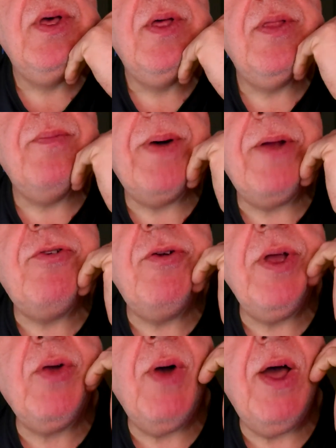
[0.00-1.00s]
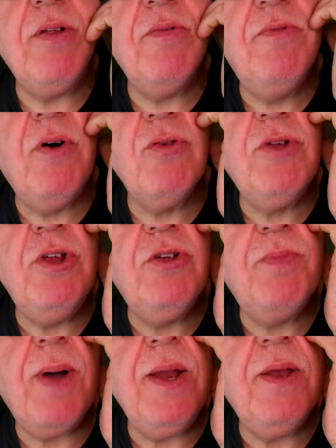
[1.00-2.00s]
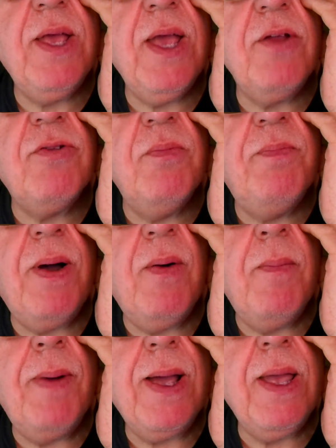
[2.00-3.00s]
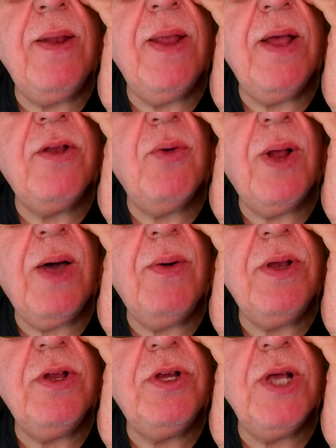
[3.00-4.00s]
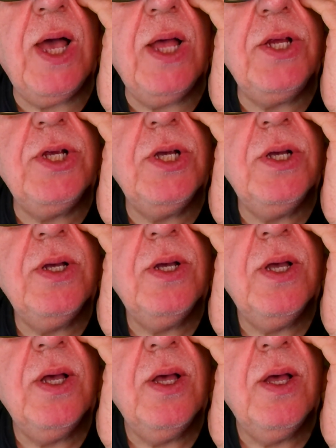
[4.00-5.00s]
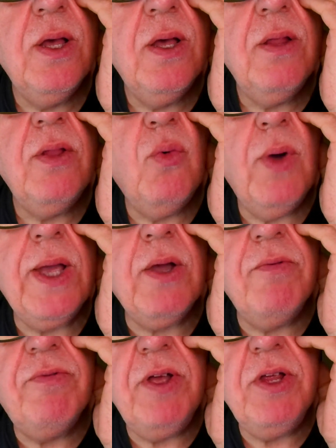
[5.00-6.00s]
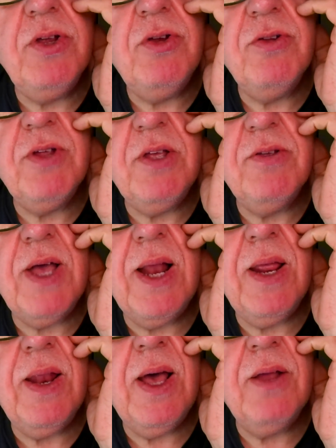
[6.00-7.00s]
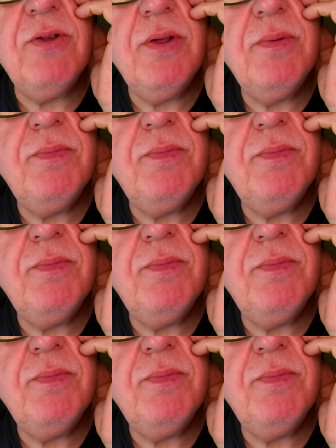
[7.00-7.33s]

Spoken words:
The battery requires a voltage spike to get some power back in there to allow it to charge. The wake-up feature does exactly that.